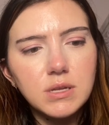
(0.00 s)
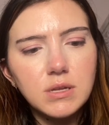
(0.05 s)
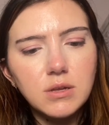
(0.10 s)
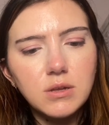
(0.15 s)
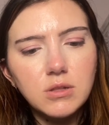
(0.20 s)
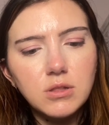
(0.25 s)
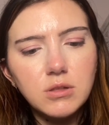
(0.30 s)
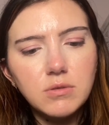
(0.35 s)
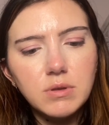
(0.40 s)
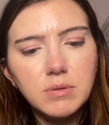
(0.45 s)
a
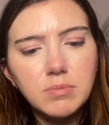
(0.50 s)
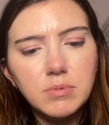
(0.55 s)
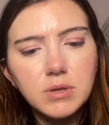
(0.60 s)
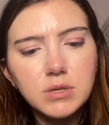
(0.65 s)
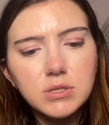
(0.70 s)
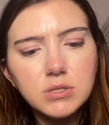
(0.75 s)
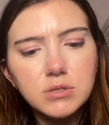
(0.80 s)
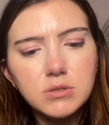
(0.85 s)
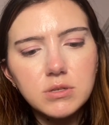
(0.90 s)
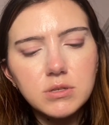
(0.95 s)
glowy
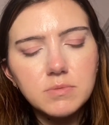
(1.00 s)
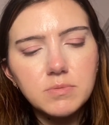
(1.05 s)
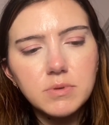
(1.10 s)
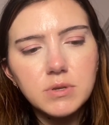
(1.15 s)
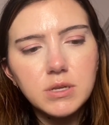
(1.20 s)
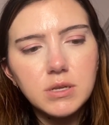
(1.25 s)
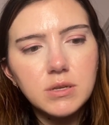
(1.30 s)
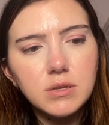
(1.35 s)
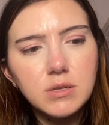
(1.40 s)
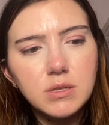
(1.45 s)
blush, so it's
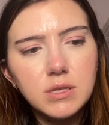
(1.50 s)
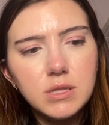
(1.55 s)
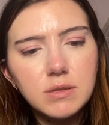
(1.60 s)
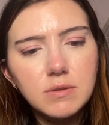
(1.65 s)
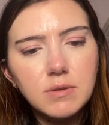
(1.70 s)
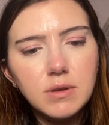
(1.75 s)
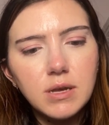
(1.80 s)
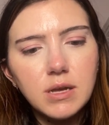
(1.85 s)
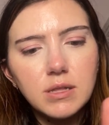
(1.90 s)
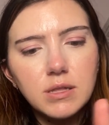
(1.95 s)
pretty. And the
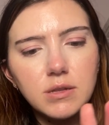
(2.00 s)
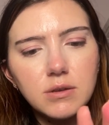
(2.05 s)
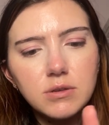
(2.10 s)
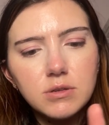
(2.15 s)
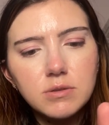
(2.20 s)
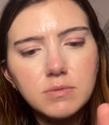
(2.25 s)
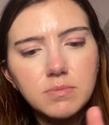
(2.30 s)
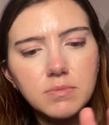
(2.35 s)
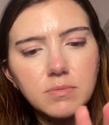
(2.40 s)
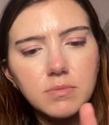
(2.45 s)

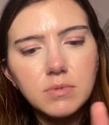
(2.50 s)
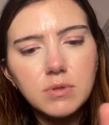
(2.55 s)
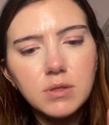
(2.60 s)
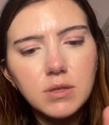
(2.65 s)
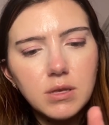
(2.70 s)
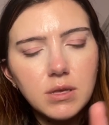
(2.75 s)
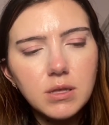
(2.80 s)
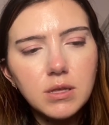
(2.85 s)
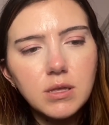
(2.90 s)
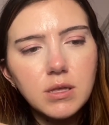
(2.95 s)
highlighters,
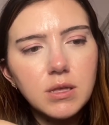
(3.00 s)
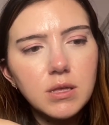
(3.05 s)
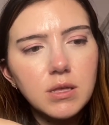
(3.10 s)
like,